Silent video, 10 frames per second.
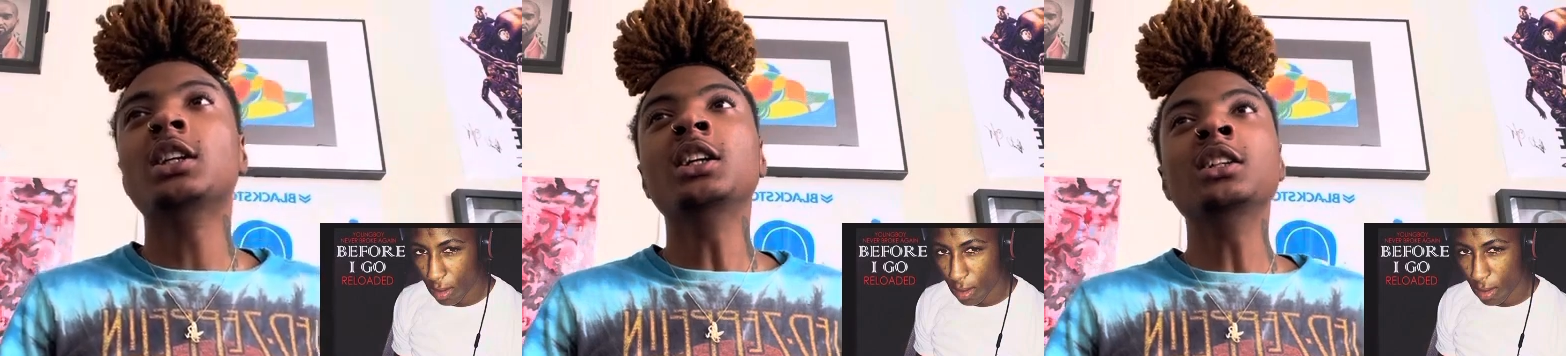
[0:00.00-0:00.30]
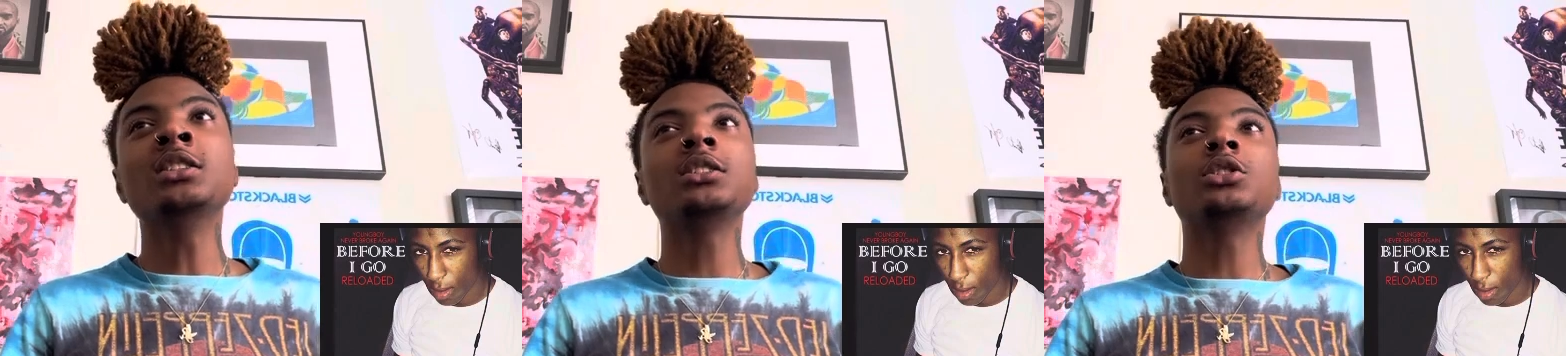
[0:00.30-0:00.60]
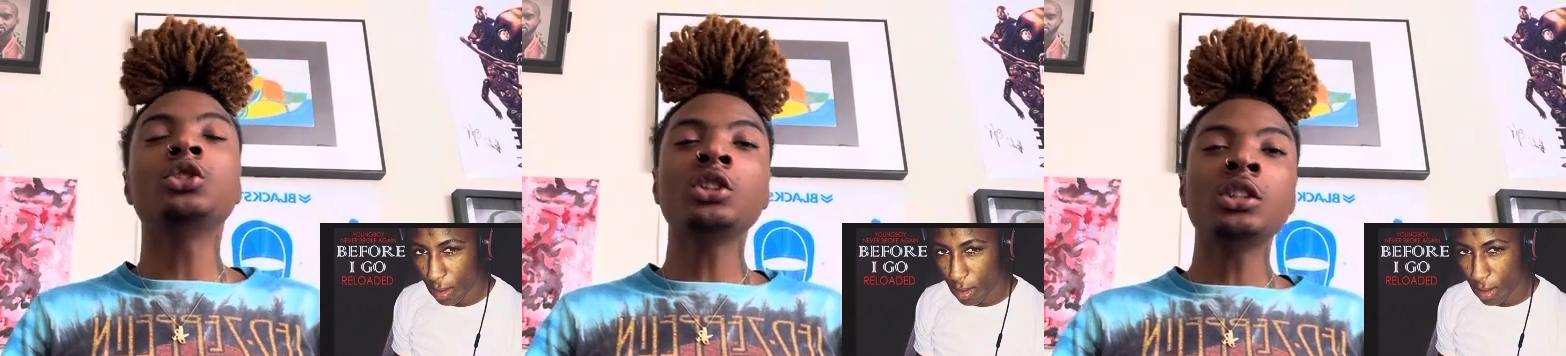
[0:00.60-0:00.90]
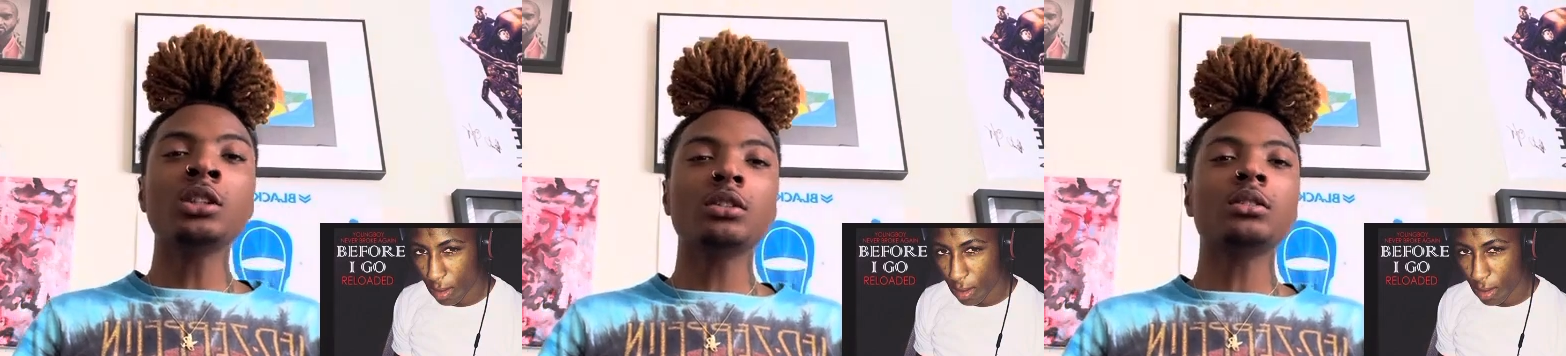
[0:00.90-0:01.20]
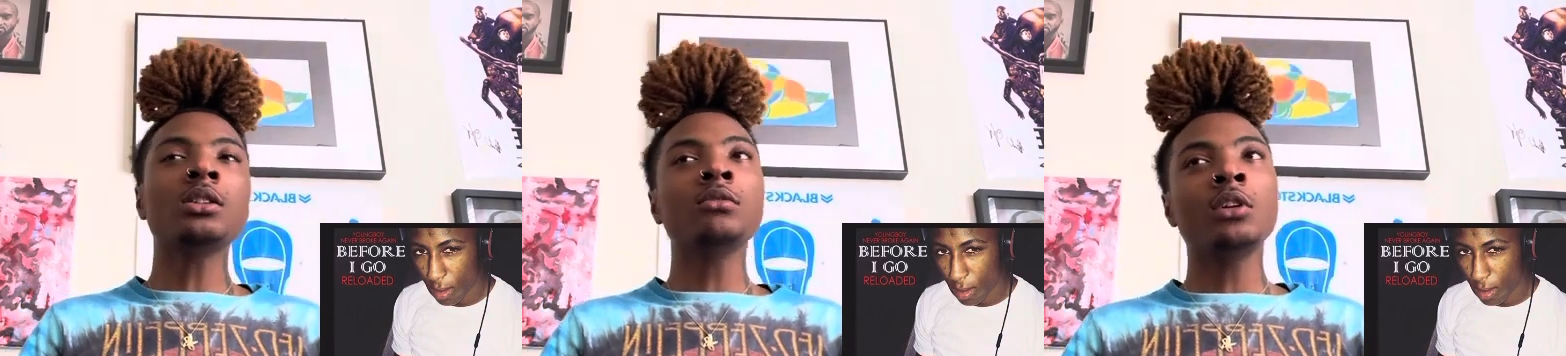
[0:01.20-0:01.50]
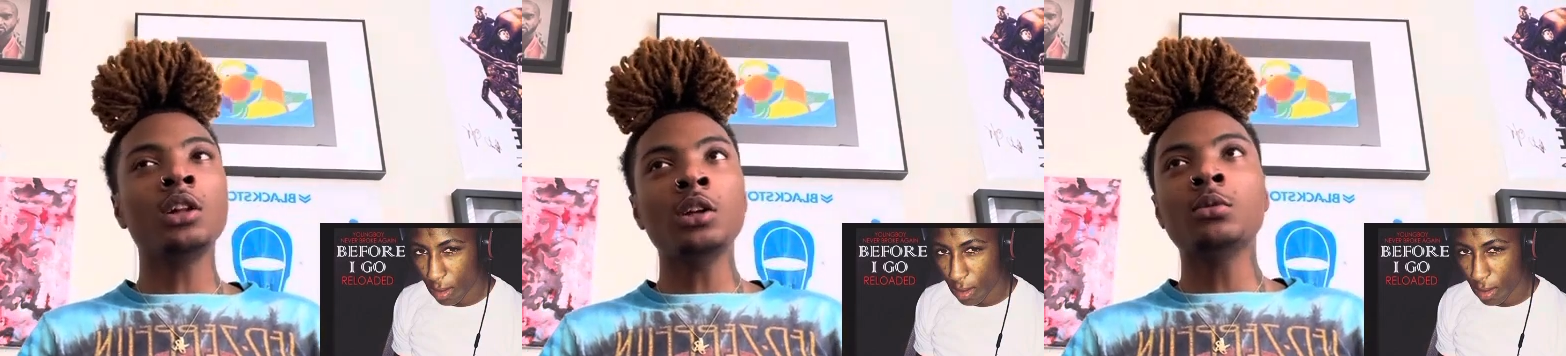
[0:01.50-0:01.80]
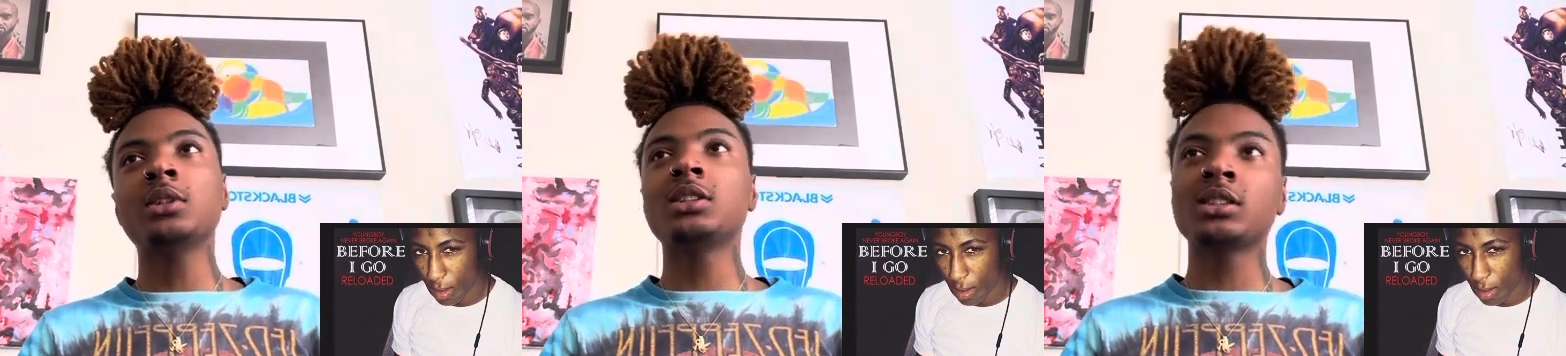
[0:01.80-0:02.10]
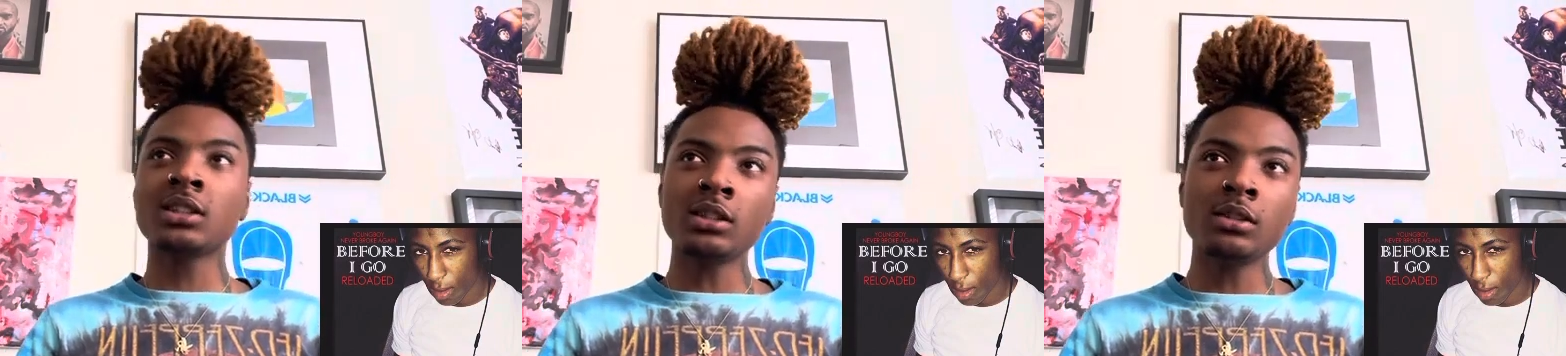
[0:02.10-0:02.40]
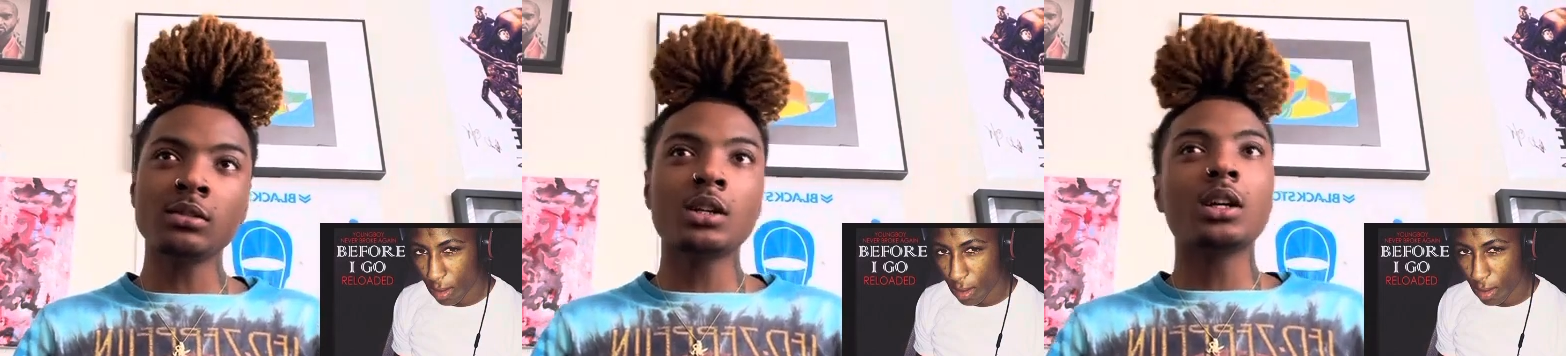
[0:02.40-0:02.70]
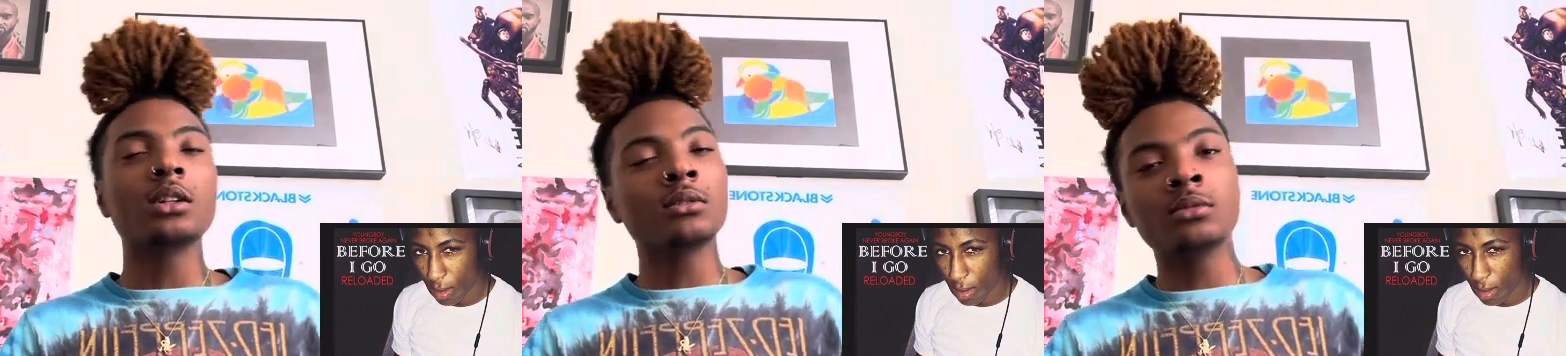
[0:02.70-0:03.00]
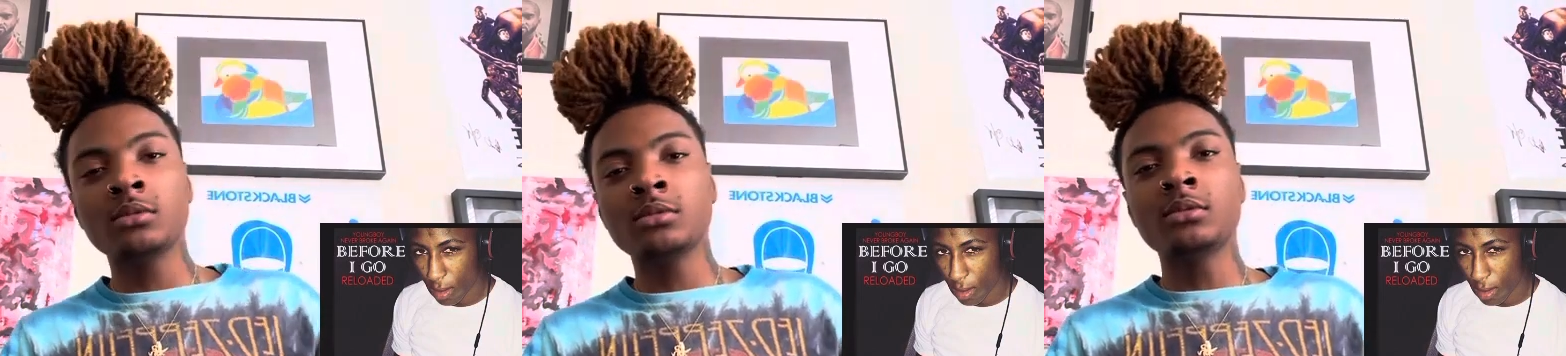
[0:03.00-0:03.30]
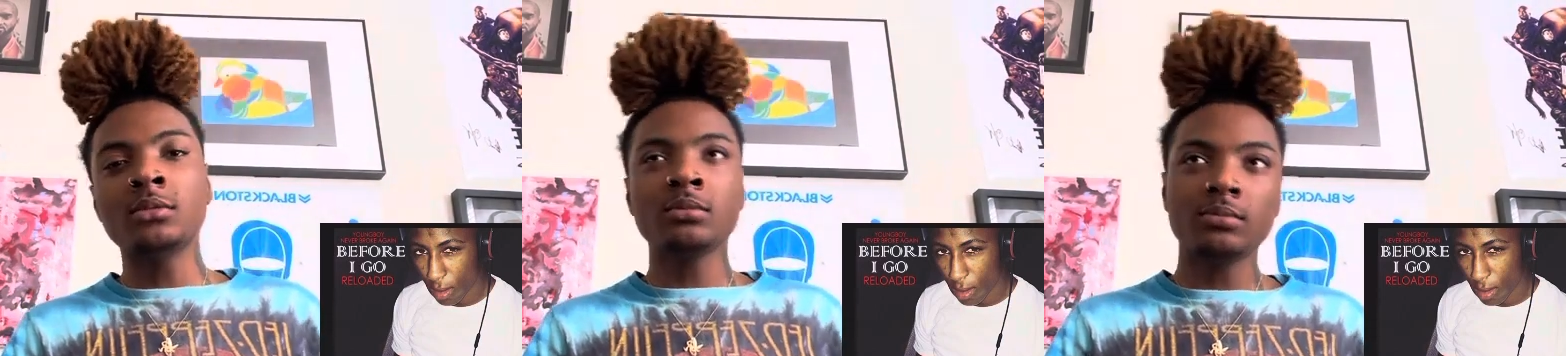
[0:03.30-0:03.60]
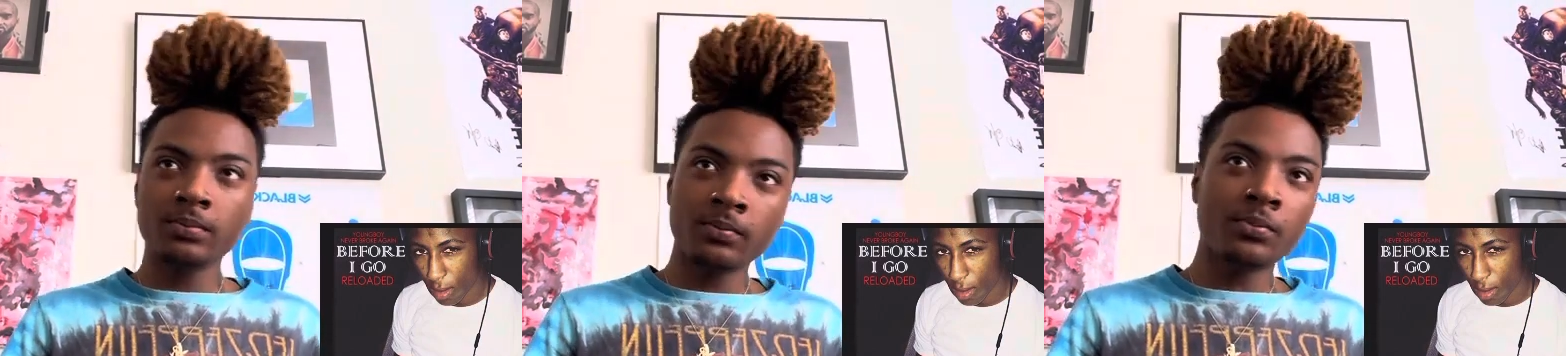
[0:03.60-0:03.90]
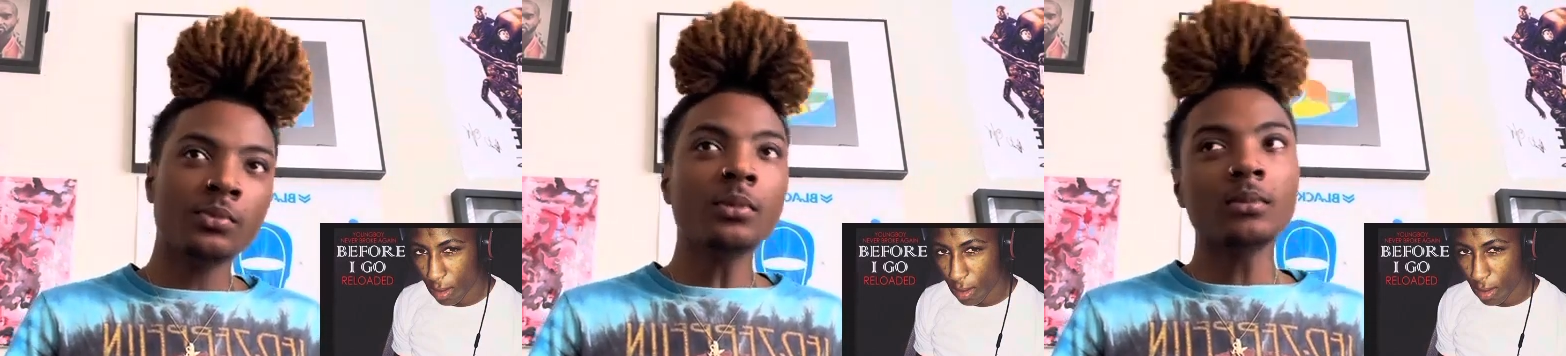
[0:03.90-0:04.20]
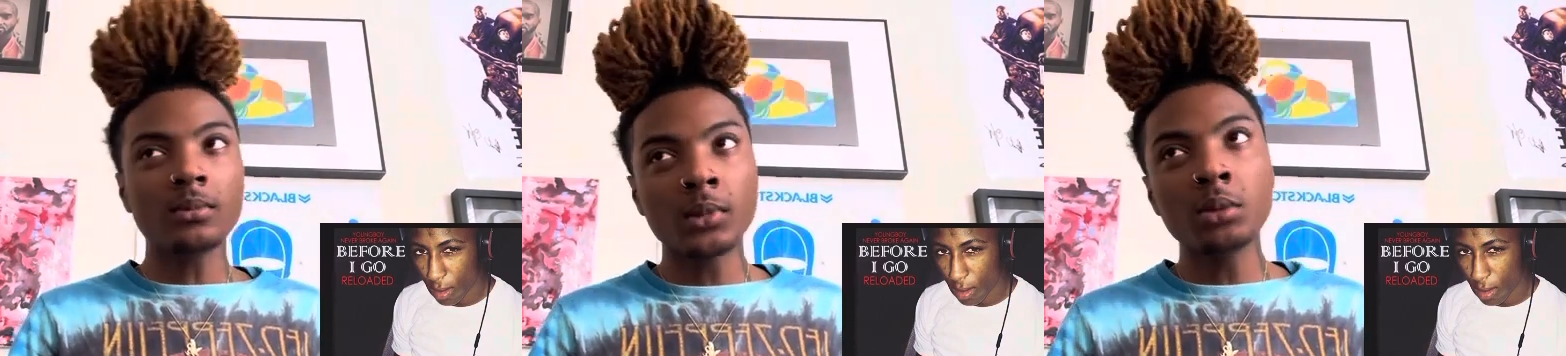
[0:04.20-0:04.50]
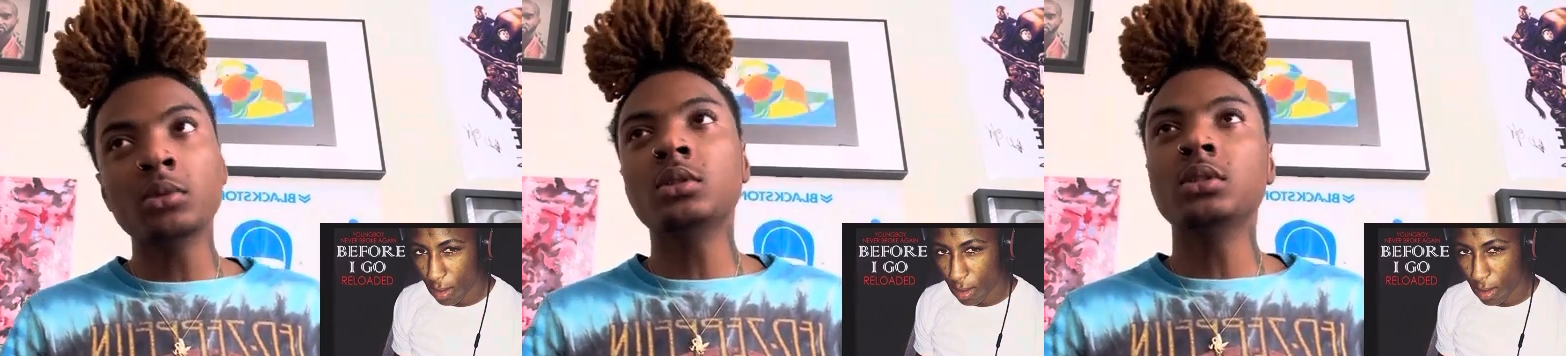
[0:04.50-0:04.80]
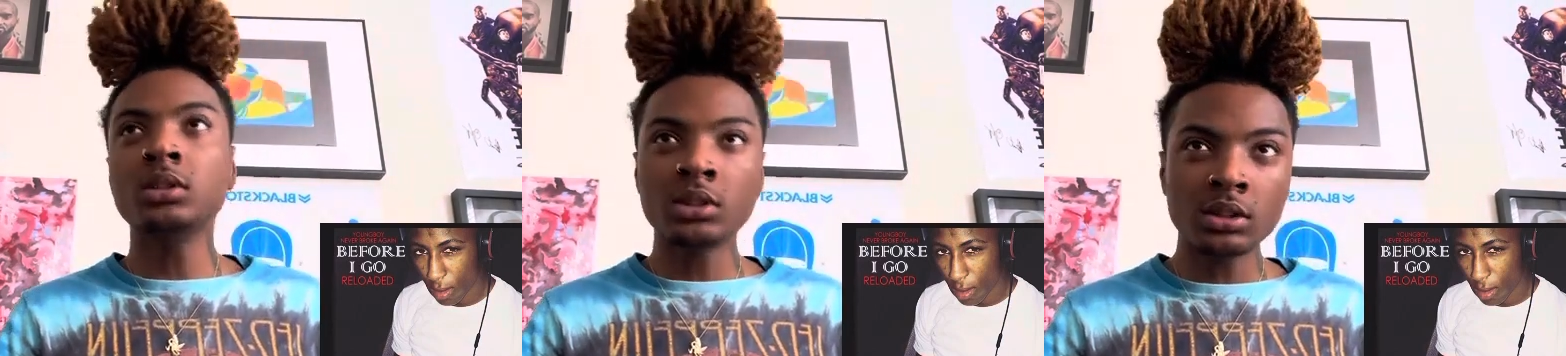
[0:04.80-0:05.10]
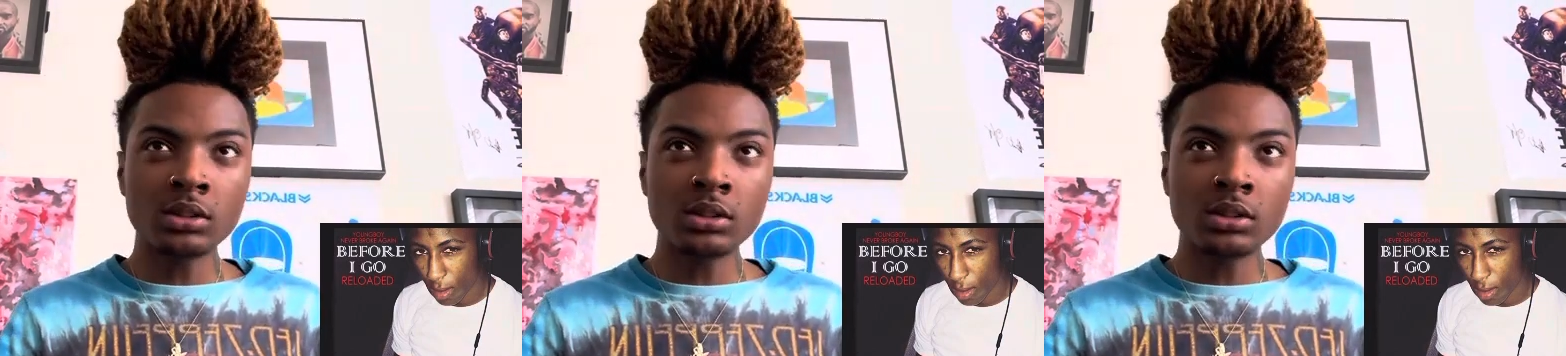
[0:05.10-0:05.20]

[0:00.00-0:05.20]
Speaker 1: It's Dream, and we live with it. You can't live forever, mm-hmm. but you can damn well try.